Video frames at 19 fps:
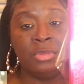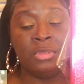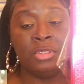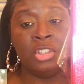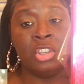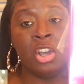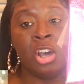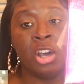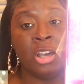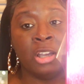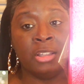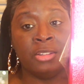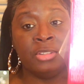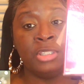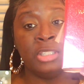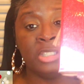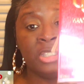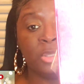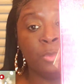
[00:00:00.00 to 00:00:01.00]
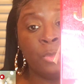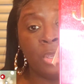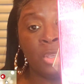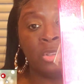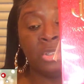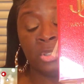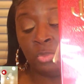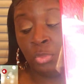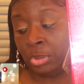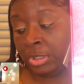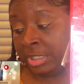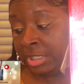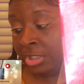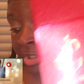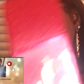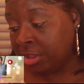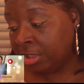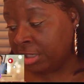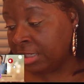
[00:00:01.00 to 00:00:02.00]
y'all, this smells really
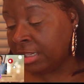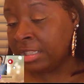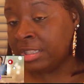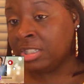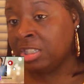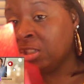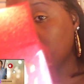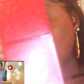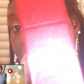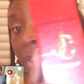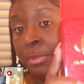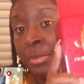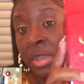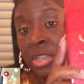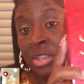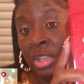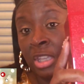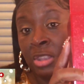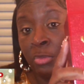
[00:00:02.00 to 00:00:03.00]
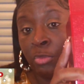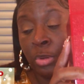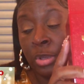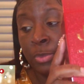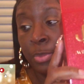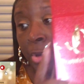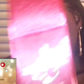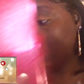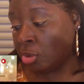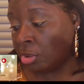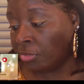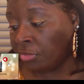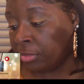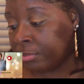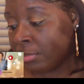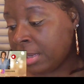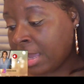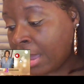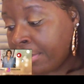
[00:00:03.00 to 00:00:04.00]
good. This might be another repurchase for
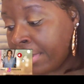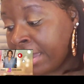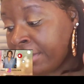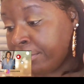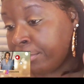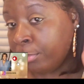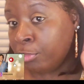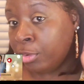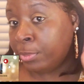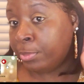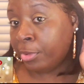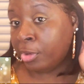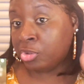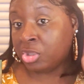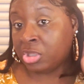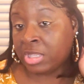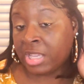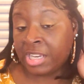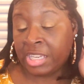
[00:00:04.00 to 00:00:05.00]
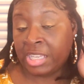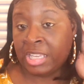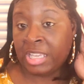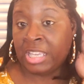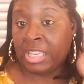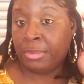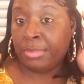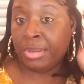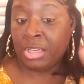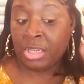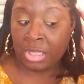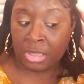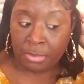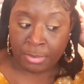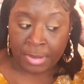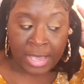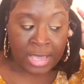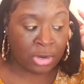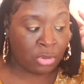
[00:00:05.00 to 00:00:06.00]
me. I might repurchase that again. Give me another
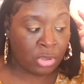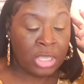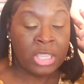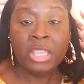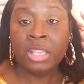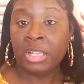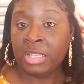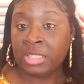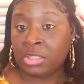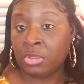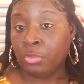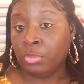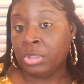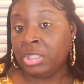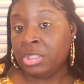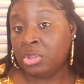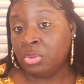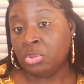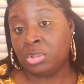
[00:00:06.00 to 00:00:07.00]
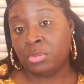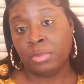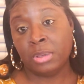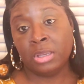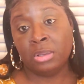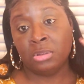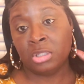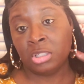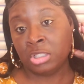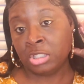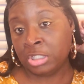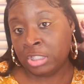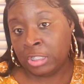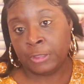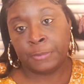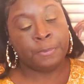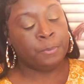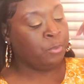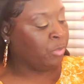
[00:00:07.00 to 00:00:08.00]
bottle because it really do smell
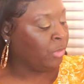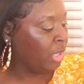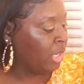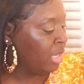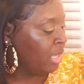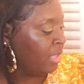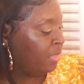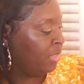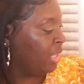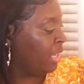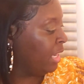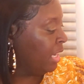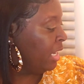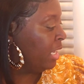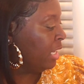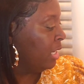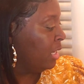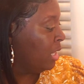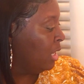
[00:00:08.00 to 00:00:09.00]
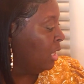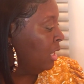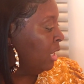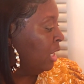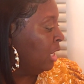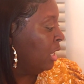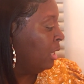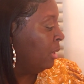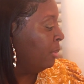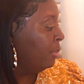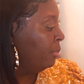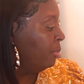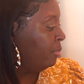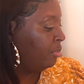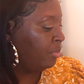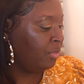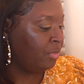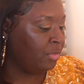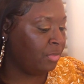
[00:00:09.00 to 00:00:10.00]
good. Then, um,
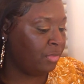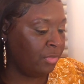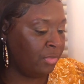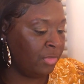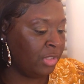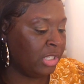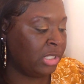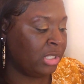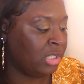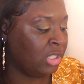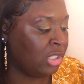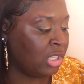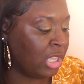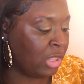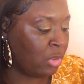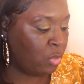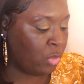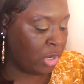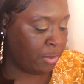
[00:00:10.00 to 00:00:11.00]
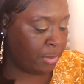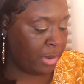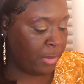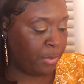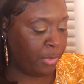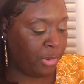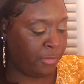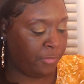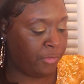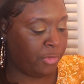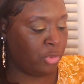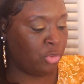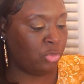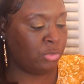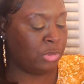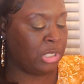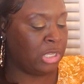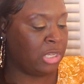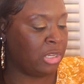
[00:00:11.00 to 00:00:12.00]
this is another one of my
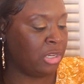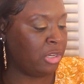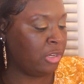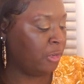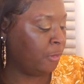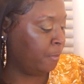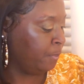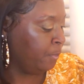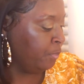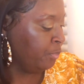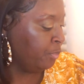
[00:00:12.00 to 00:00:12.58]
perfumes here.